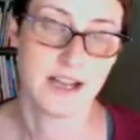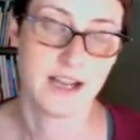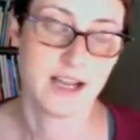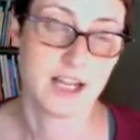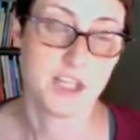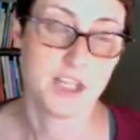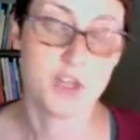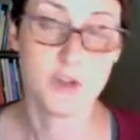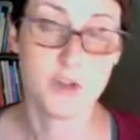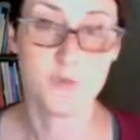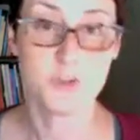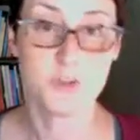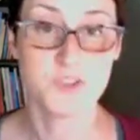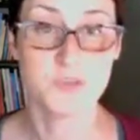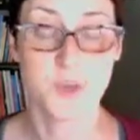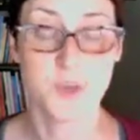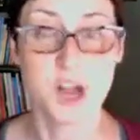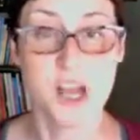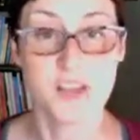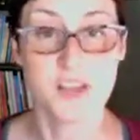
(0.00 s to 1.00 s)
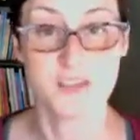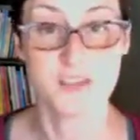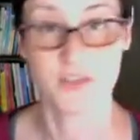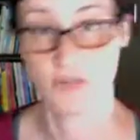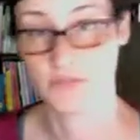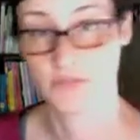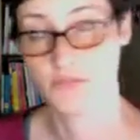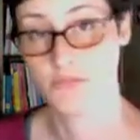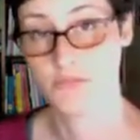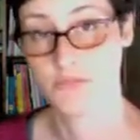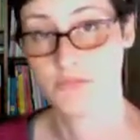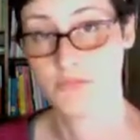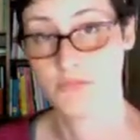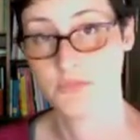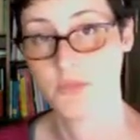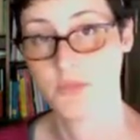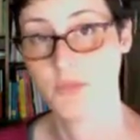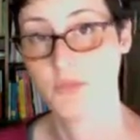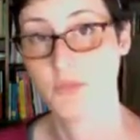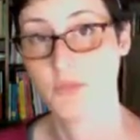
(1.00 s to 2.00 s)
You can respond
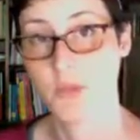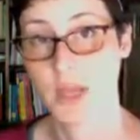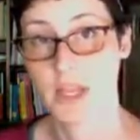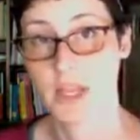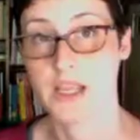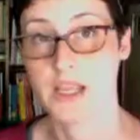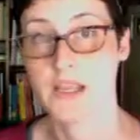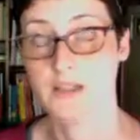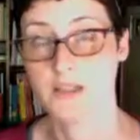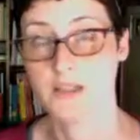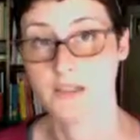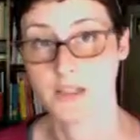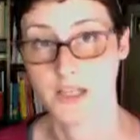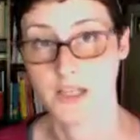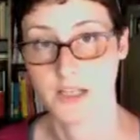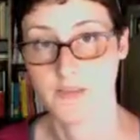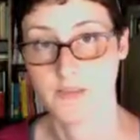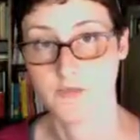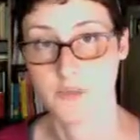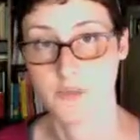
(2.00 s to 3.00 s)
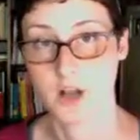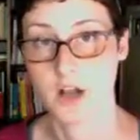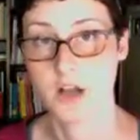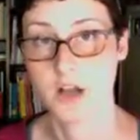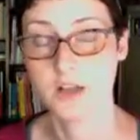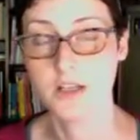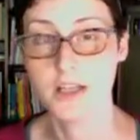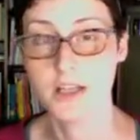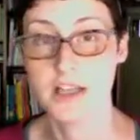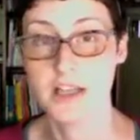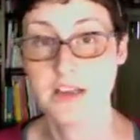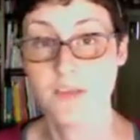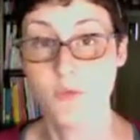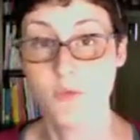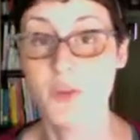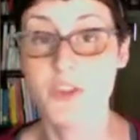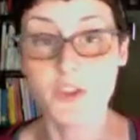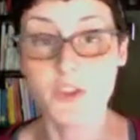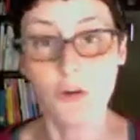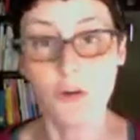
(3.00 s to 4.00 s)
to my knitting vlog
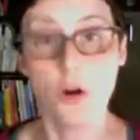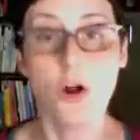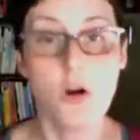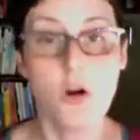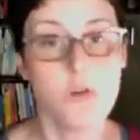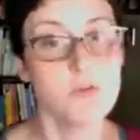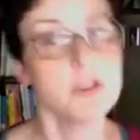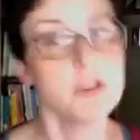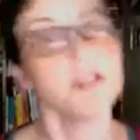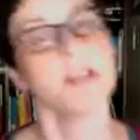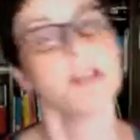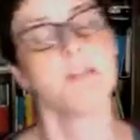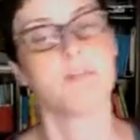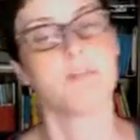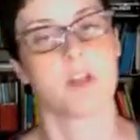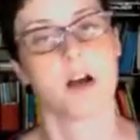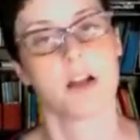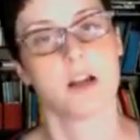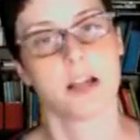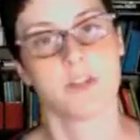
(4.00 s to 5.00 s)
with your own knitting vlog.